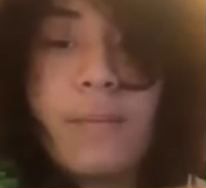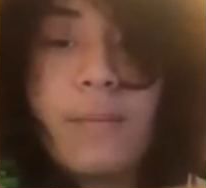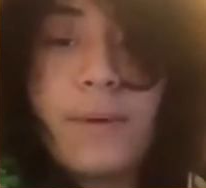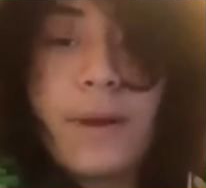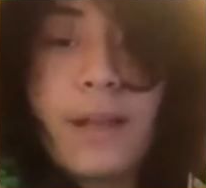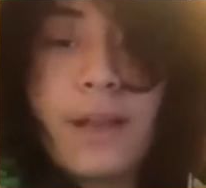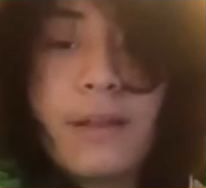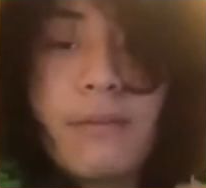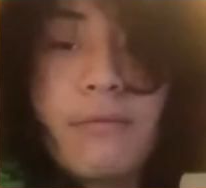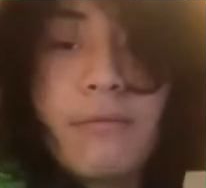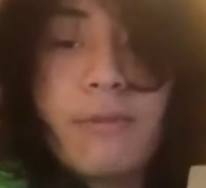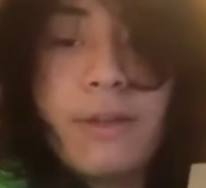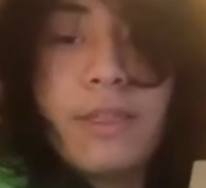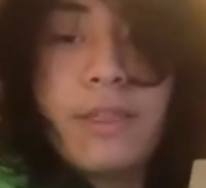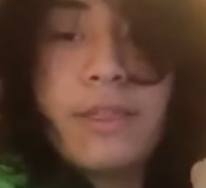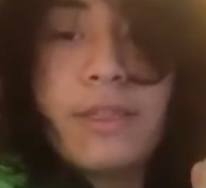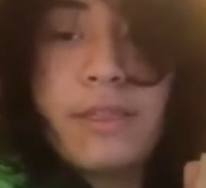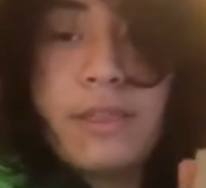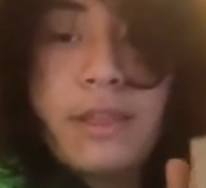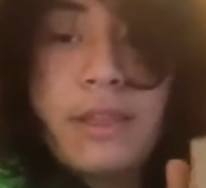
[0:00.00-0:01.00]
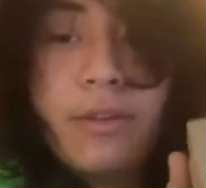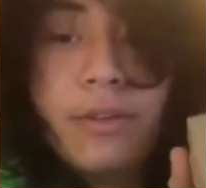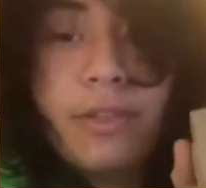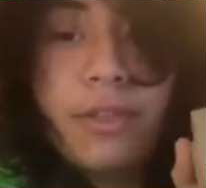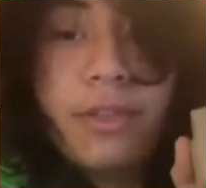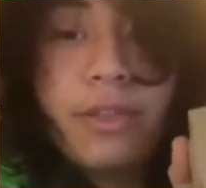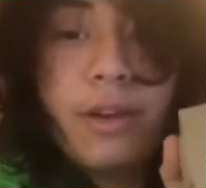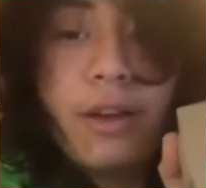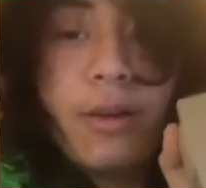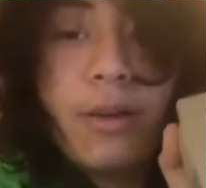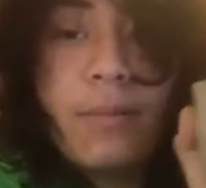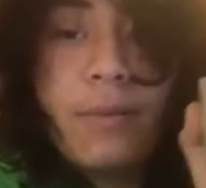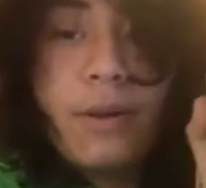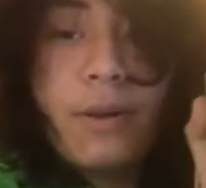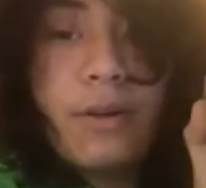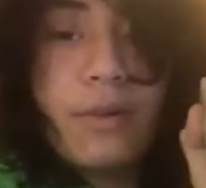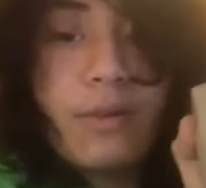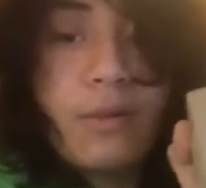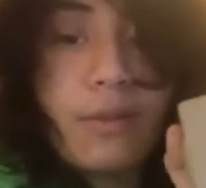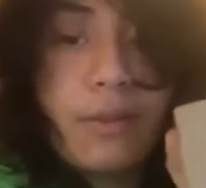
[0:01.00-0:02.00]
but with your thumb,
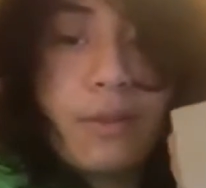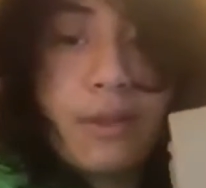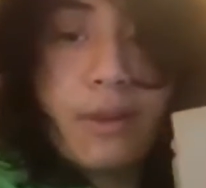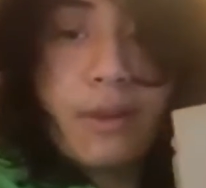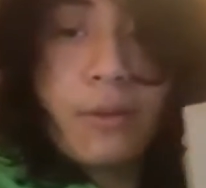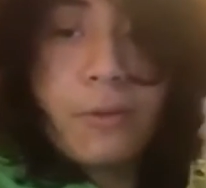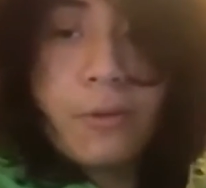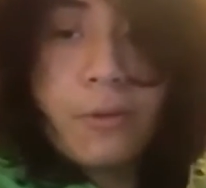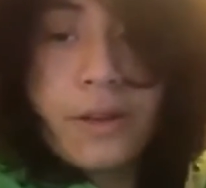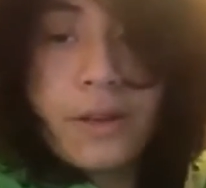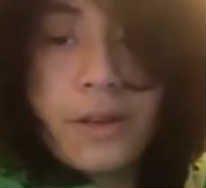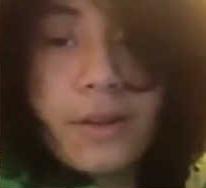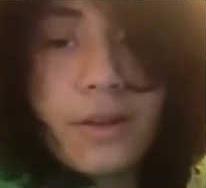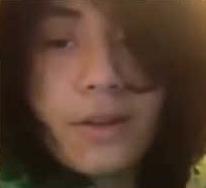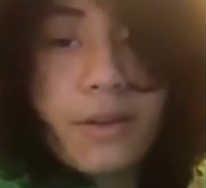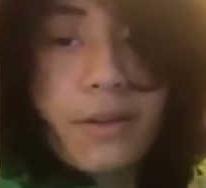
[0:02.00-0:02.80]
hold on.